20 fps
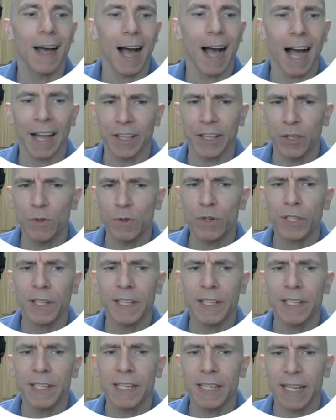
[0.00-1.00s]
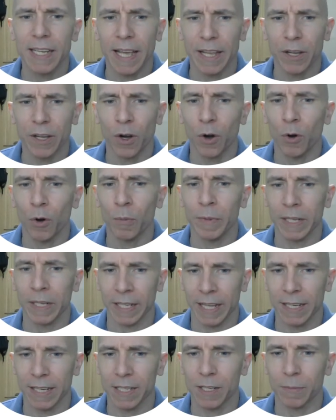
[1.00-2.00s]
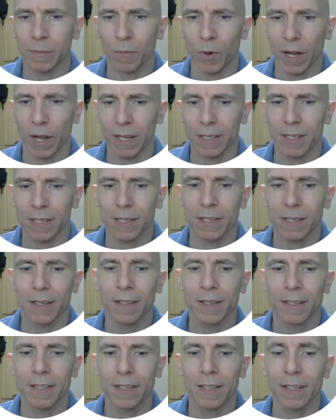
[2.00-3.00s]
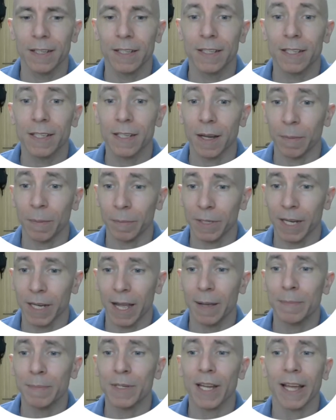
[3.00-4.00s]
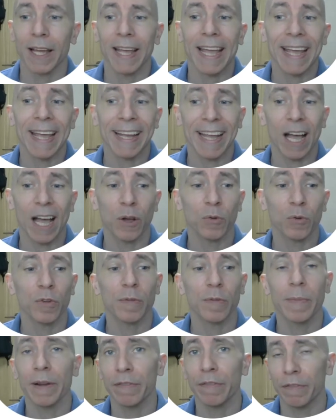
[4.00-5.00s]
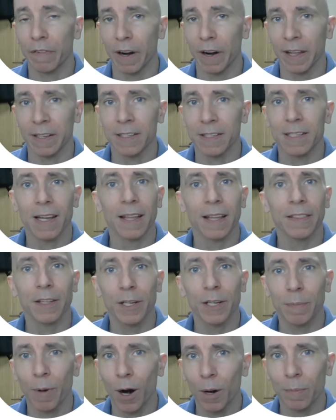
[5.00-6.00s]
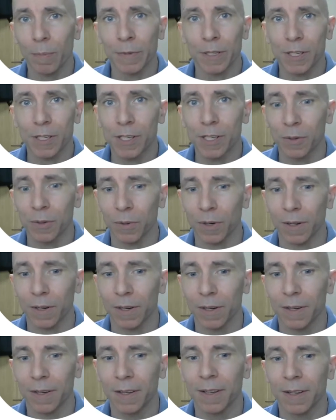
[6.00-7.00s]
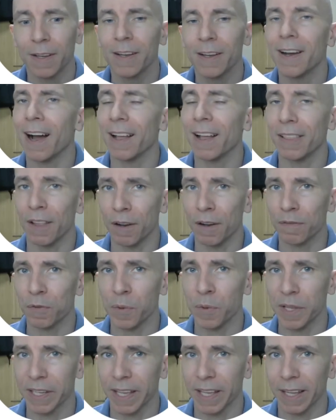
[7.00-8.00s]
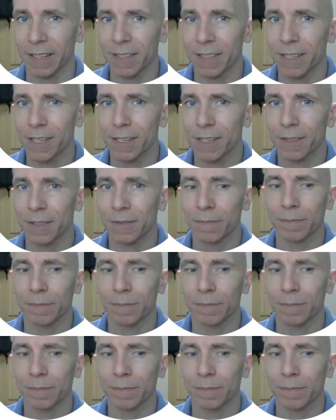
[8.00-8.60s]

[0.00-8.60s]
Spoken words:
I usually stay home and get some rest. Sometimes I hang out with my friends at the department store. I love weekends.